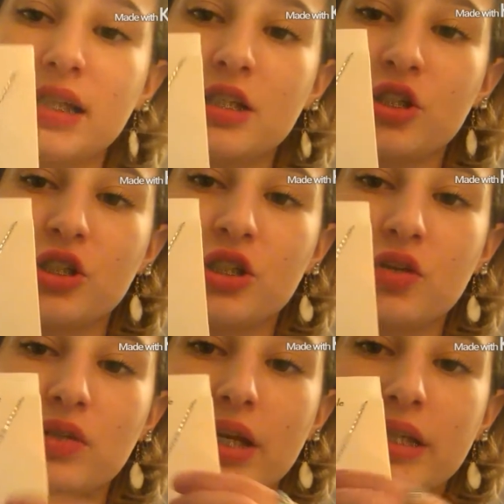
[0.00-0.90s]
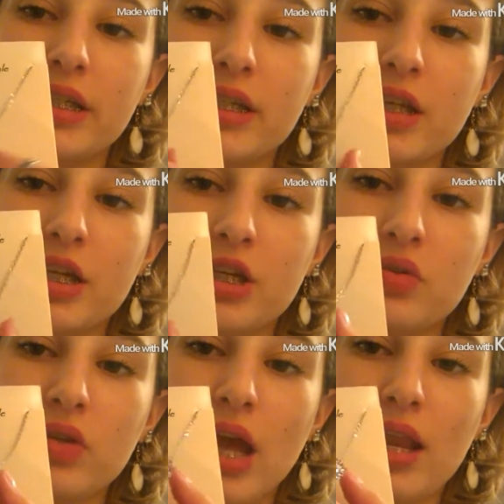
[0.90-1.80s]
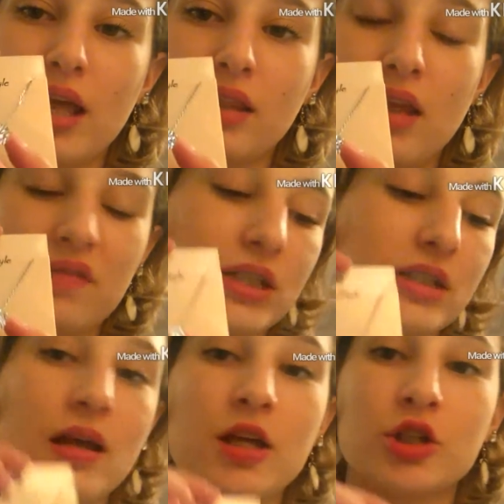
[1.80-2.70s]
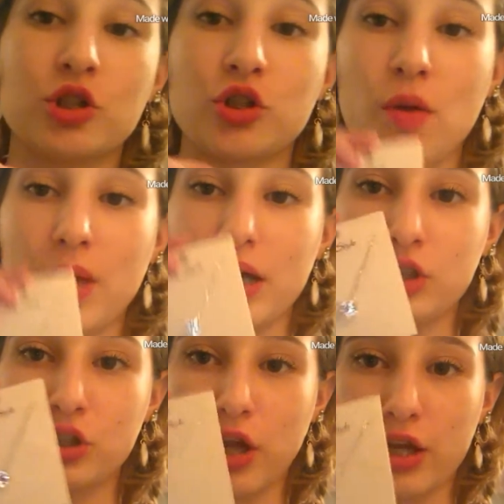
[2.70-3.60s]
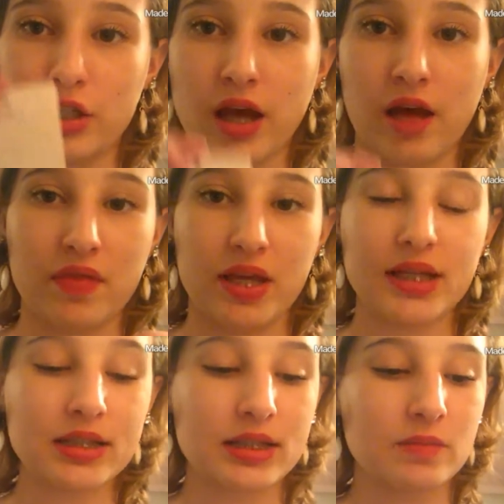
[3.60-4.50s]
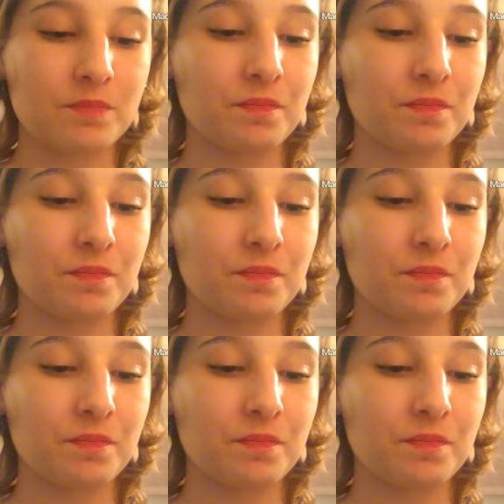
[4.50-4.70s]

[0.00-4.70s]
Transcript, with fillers: and it's just so dainty and cute and I love it so much. So I just got this.